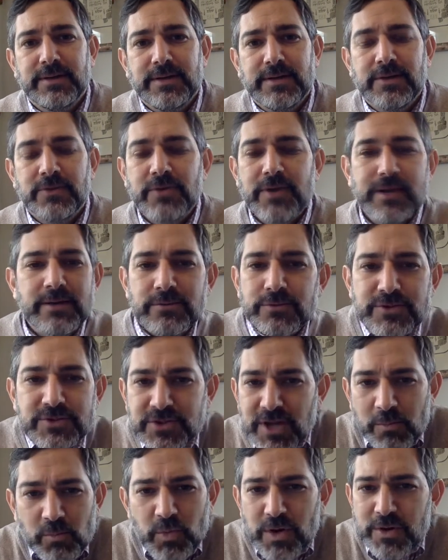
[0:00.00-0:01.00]
Right?
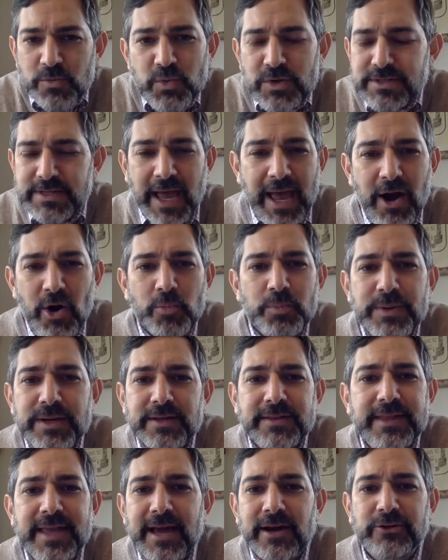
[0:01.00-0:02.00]
Someone was helping
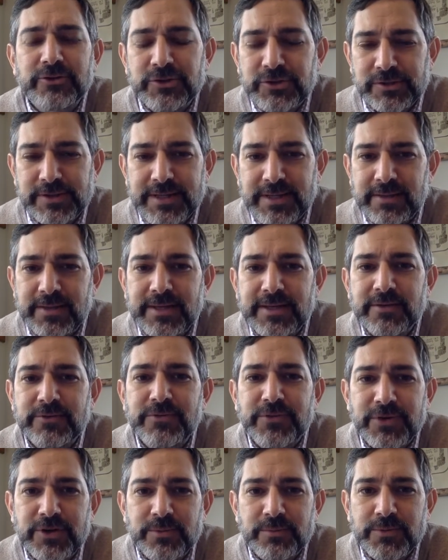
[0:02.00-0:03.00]
the elderly and the
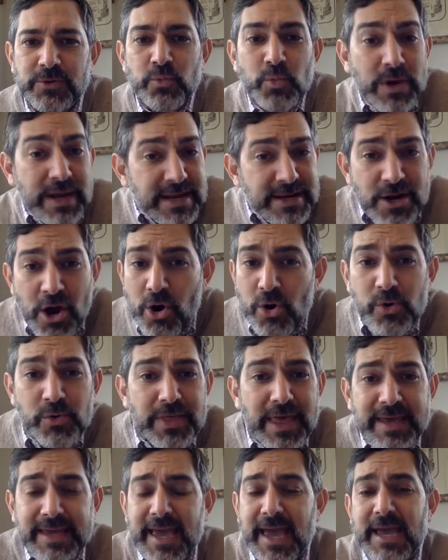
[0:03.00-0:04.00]
infirmed. We know
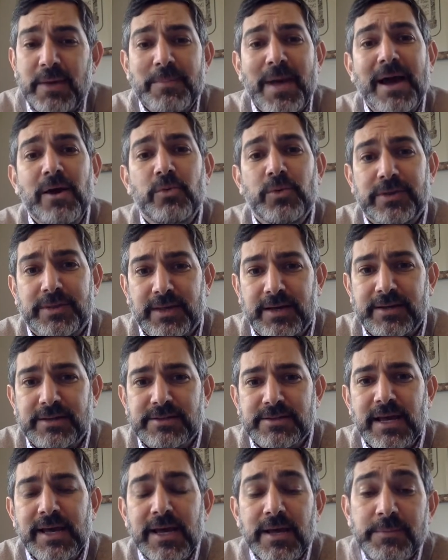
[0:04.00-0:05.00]
they came out with us
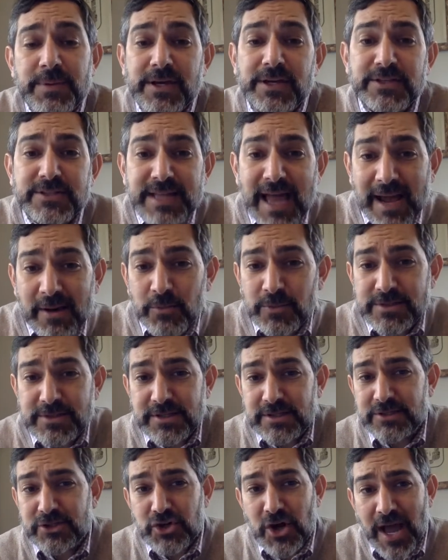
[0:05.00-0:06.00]
because that was the
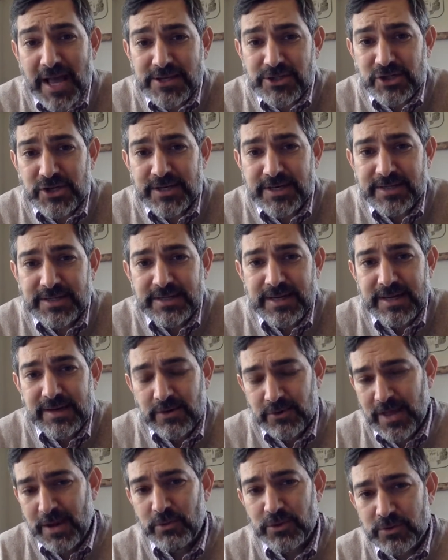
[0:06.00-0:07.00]
tragedy.
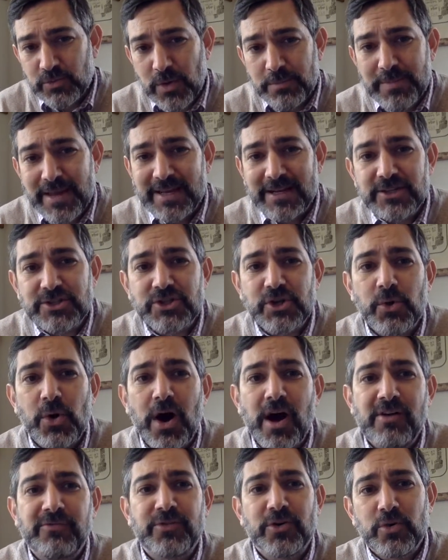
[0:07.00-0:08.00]
That was what made it so
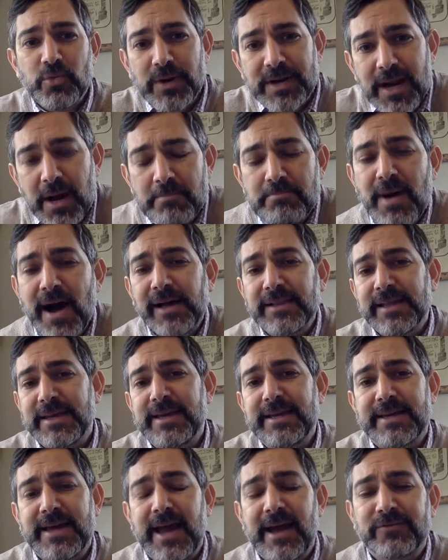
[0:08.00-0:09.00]
awful when
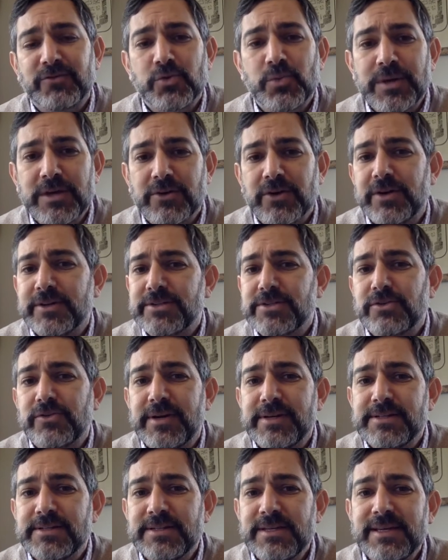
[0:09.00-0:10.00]
Amalek, after we crossed the
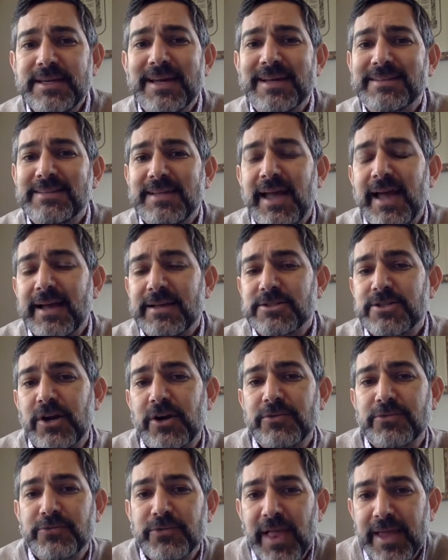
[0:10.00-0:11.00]
Red Sea, attacks our
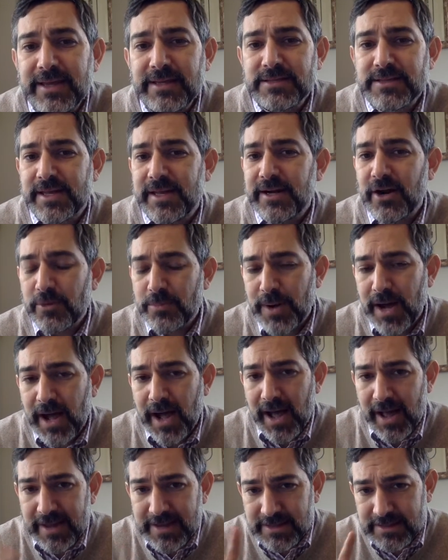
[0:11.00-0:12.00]
flanks and our
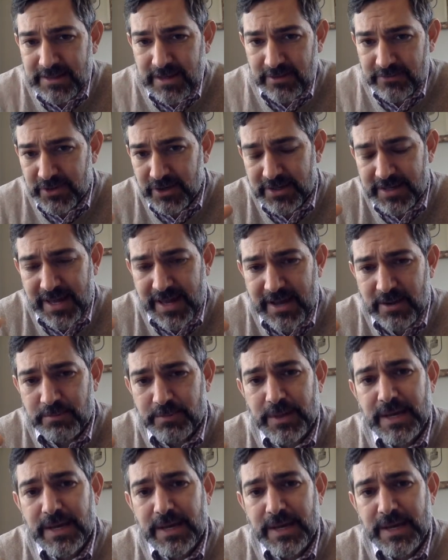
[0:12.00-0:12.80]
behind of our camp,